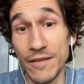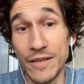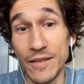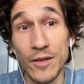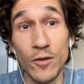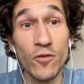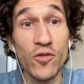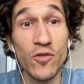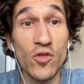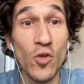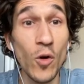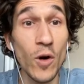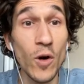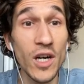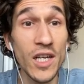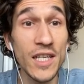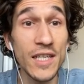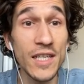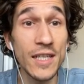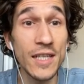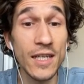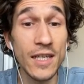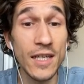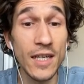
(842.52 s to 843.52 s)
of
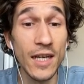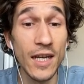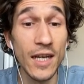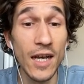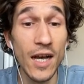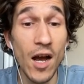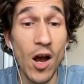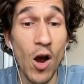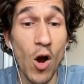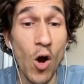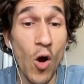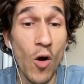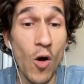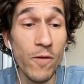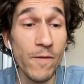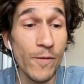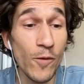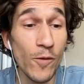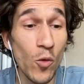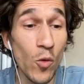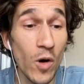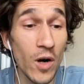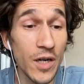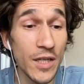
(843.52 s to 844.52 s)
course. Of
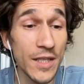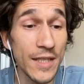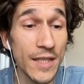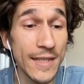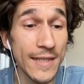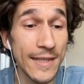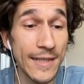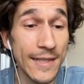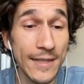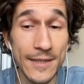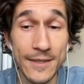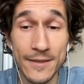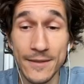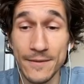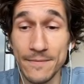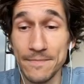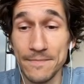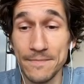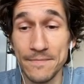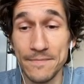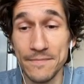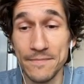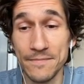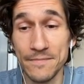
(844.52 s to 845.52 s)
course.
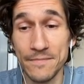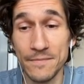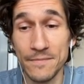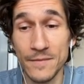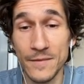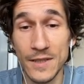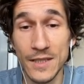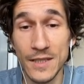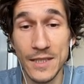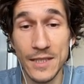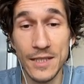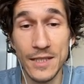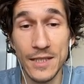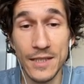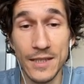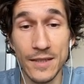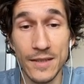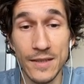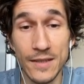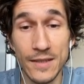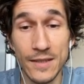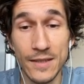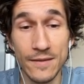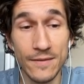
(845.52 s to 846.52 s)
It's not
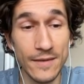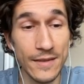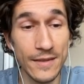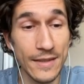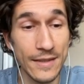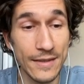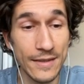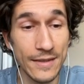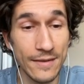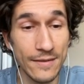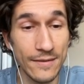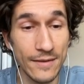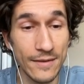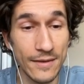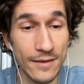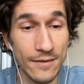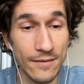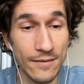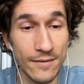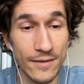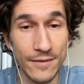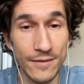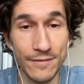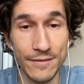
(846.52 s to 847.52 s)
even a
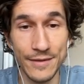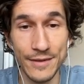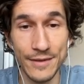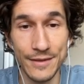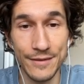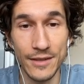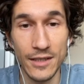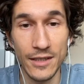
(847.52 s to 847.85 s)
question.